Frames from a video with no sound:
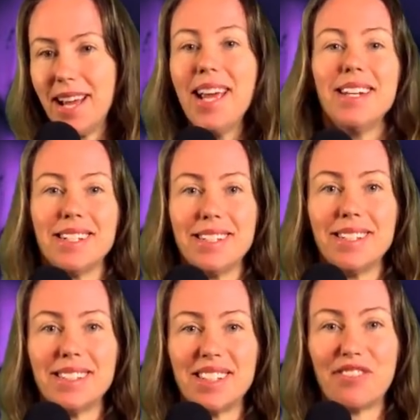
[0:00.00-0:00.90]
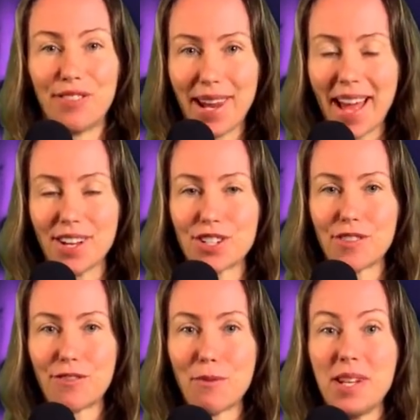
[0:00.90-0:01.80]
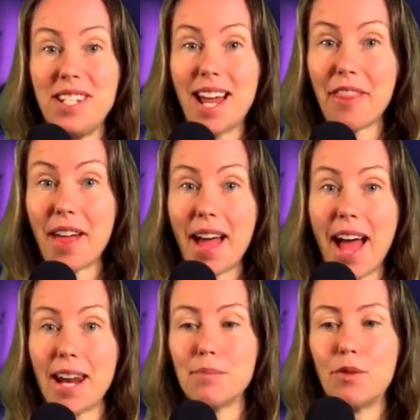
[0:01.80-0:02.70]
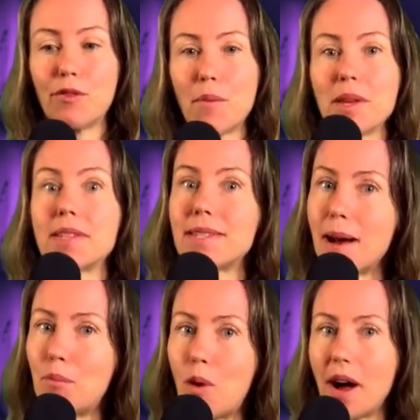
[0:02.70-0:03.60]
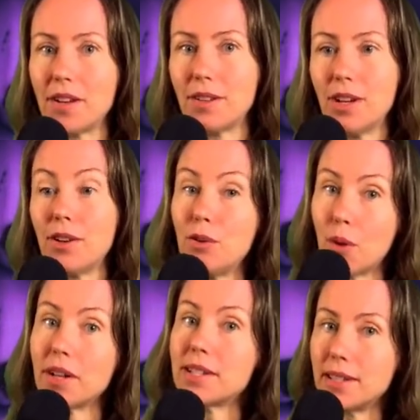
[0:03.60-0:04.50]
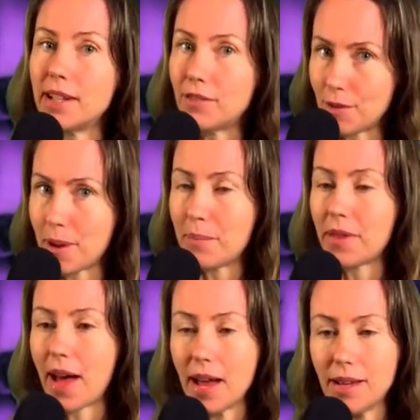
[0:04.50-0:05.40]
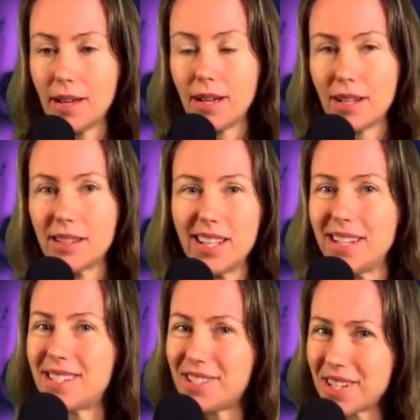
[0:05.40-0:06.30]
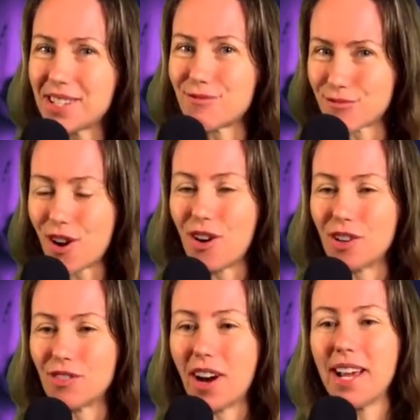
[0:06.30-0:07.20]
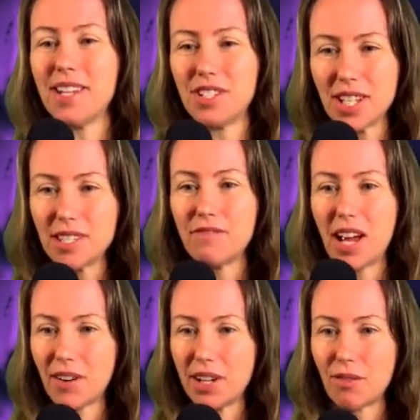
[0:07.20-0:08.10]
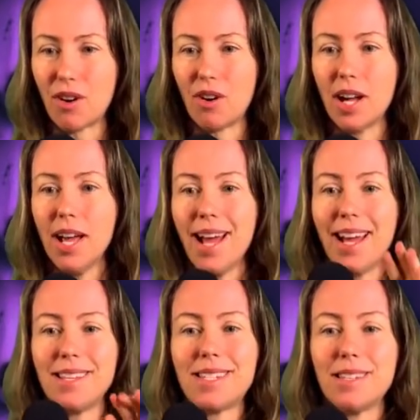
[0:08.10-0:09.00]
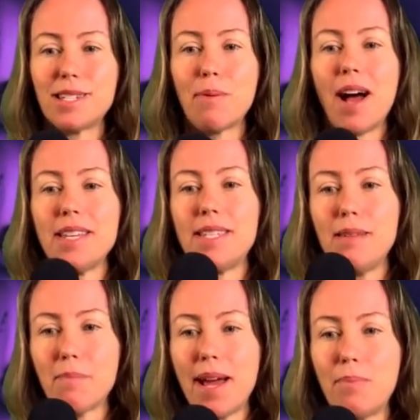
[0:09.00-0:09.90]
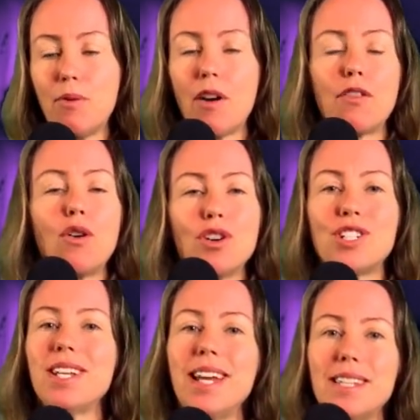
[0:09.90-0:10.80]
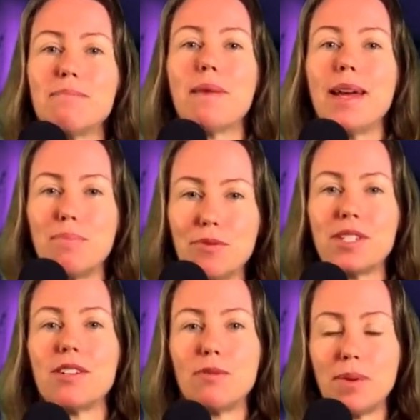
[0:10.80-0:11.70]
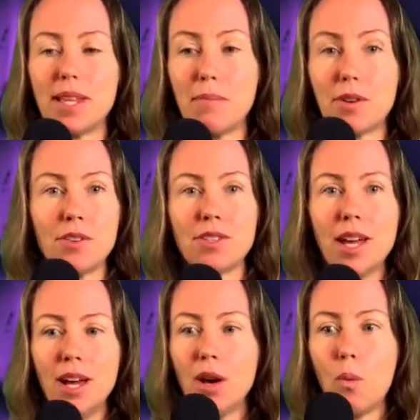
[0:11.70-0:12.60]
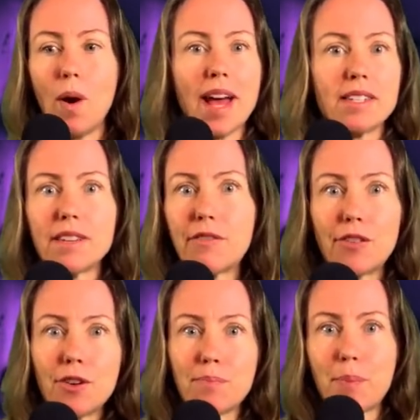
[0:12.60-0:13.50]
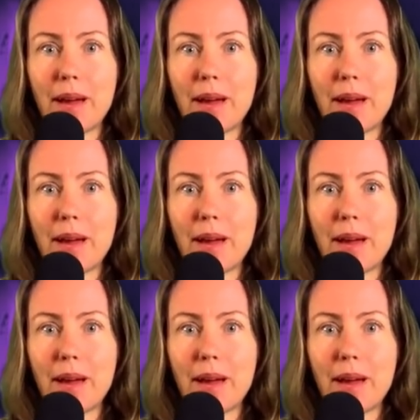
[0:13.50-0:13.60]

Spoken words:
eaten the flesh from another animal, from someone who wanted to live. Remember that. It's just wrong, right? It's just very wrong. And spicy maple, of course she needs maple syrup in there because where's the fruit